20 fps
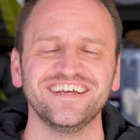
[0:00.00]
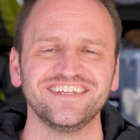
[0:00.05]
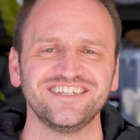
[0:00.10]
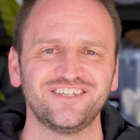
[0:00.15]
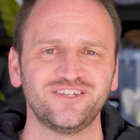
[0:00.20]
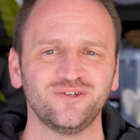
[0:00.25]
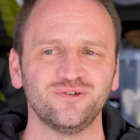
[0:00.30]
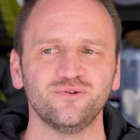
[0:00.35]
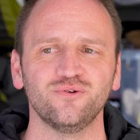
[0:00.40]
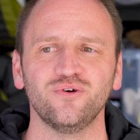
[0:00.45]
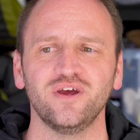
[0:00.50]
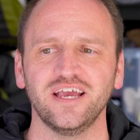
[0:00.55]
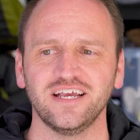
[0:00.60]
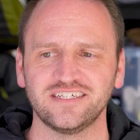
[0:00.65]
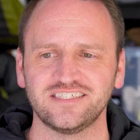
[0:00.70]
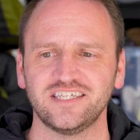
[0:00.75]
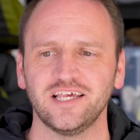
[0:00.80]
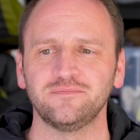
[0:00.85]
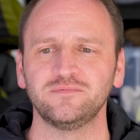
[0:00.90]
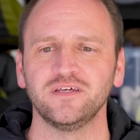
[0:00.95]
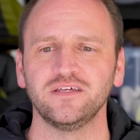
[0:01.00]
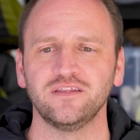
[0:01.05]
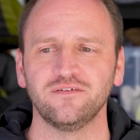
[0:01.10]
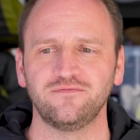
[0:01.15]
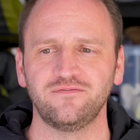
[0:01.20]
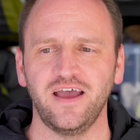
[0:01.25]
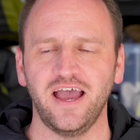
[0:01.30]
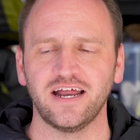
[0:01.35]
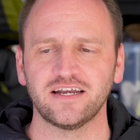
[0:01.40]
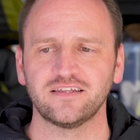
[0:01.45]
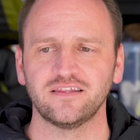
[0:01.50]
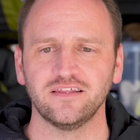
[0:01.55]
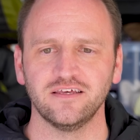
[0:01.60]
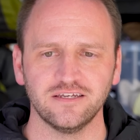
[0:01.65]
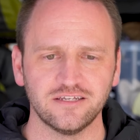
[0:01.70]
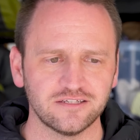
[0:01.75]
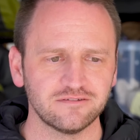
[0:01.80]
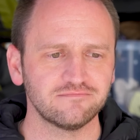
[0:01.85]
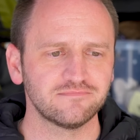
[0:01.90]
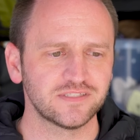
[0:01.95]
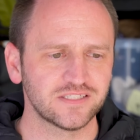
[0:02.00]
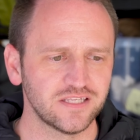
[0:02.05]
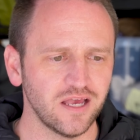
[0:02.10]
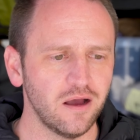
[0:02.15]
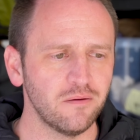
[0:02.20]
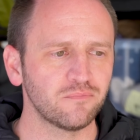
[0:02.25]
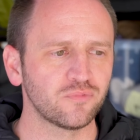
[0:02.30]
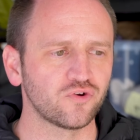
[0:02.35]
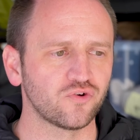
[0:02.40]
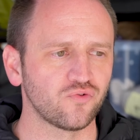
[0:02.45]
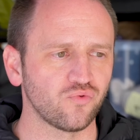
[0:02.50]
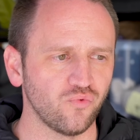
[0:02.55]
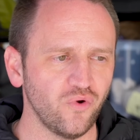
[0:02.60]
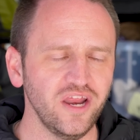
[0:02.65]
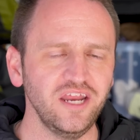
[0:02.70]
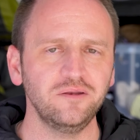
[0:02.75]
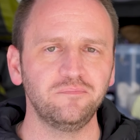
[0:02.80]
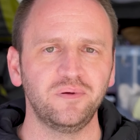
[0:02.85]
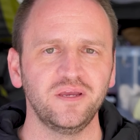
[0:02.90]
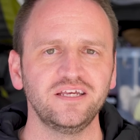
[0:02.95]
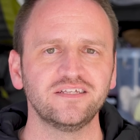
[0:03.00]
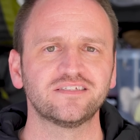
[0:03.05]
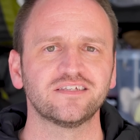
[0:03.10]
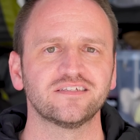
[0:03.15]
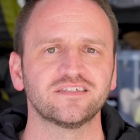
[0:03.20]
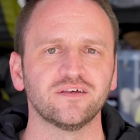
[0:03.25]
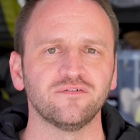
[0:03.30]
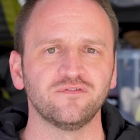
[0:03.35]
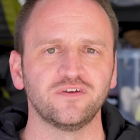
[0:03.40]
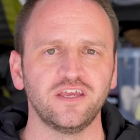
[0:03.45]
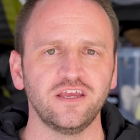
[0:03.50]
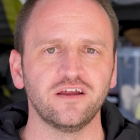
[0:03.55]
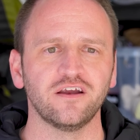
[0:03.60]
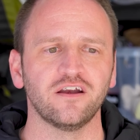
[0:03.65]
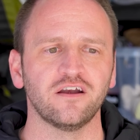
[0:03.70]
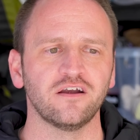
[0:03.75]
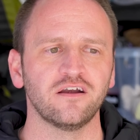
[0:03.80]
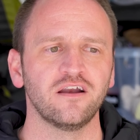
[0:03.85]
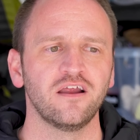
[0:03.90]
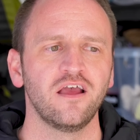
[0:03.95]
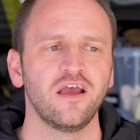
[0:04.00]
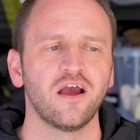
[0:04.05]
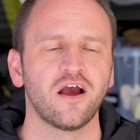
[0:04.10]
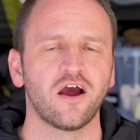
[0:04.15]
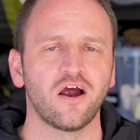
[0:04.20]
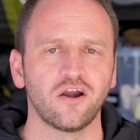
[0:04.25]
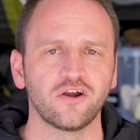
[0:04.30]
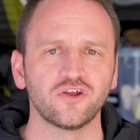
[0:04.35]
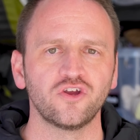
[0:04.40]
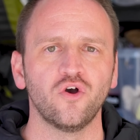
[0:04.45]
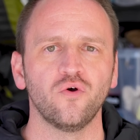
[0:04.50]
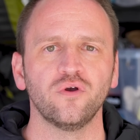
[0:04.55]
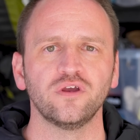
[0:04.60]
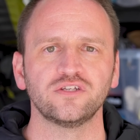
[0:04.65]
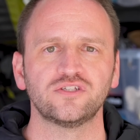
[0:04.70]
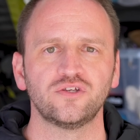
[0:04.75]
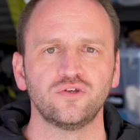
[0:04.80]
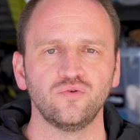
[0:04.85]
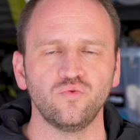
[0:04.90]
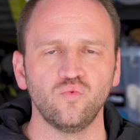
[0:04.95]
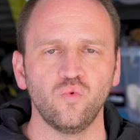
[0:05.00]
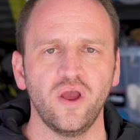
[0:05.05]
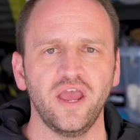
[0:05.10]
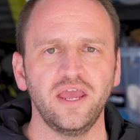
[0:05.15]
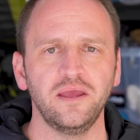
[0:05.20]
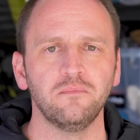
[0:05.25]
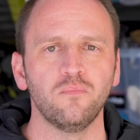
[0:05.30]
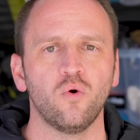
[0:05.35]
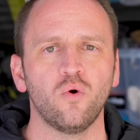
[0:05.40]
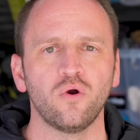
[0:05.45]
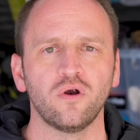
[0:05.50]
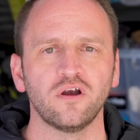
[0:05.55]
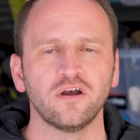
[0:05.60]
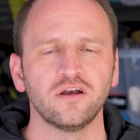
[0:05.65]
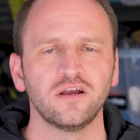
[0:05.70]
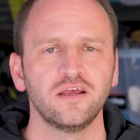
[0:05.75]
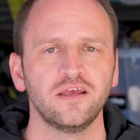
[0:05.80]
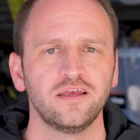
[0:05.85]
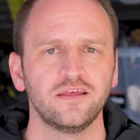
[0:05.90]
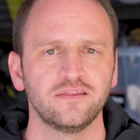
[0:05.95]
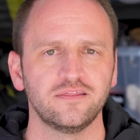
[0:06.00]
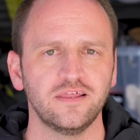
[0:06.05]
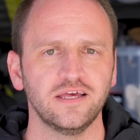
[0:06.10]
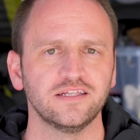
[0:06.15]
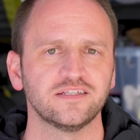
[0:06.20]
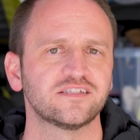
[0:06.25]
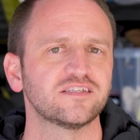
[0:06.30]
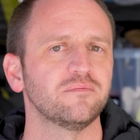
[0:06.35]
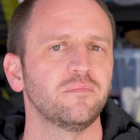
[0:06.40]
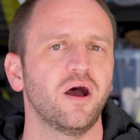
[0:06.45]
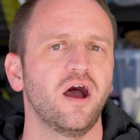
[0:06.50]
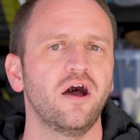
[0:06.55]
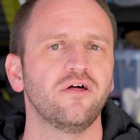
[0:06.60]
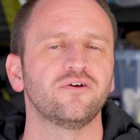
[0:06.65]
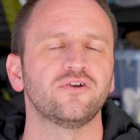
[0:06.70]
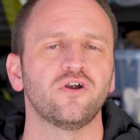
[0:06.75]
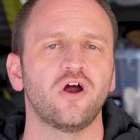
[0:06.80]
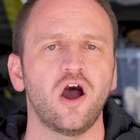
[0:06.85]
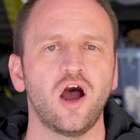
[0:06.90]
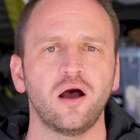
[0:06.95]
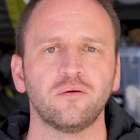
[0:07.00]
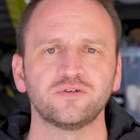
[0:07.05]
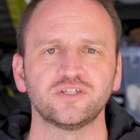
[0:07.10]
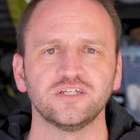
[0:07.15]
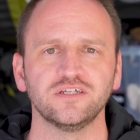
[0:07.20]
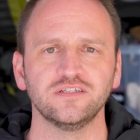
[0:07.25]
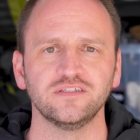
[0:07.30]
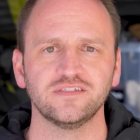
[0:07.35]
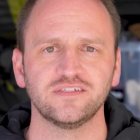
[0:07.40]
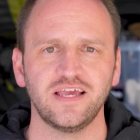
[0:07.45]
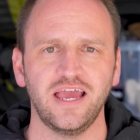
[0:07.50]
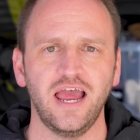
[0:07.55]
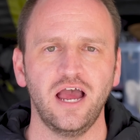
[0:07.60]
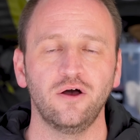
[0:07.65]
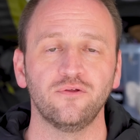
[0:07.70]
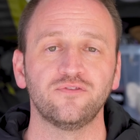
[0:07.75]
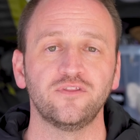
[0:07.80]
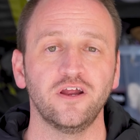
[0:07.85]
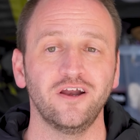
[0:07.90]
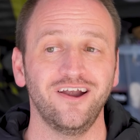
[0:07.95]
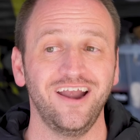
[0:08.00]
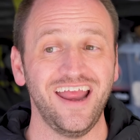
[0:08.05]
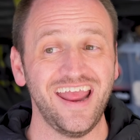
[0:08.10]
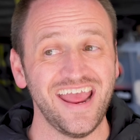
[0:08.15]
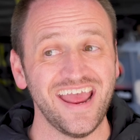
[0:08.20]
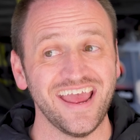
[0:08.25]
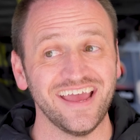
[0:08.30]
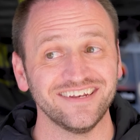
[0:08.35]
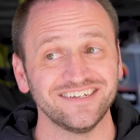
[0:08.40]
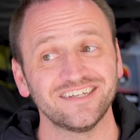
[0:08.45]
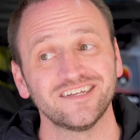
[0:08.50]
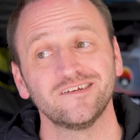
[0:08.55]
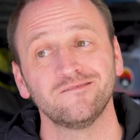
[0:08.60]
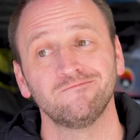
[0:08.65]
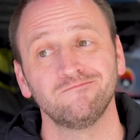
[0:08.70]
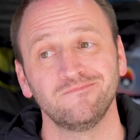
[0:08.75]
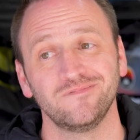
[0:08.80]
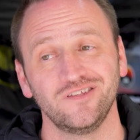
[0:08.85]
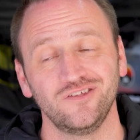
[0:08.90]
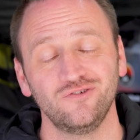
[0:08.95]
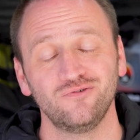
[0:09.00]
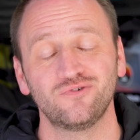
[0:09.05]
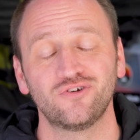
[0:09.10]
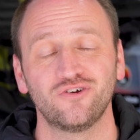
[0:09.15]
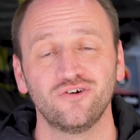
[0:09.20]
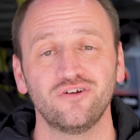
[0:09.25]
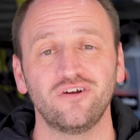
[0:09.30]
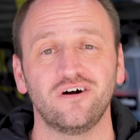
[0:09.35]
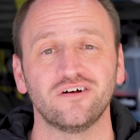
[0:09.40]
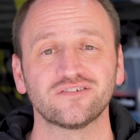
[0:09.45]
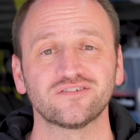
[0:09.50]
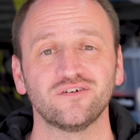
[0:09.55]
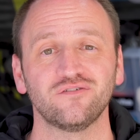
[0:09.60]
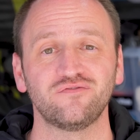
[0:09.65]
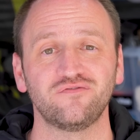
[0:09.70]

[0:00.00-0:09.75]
to accepting the fact that some great pieces of gear are going to weigh more than some other options out there. And you could also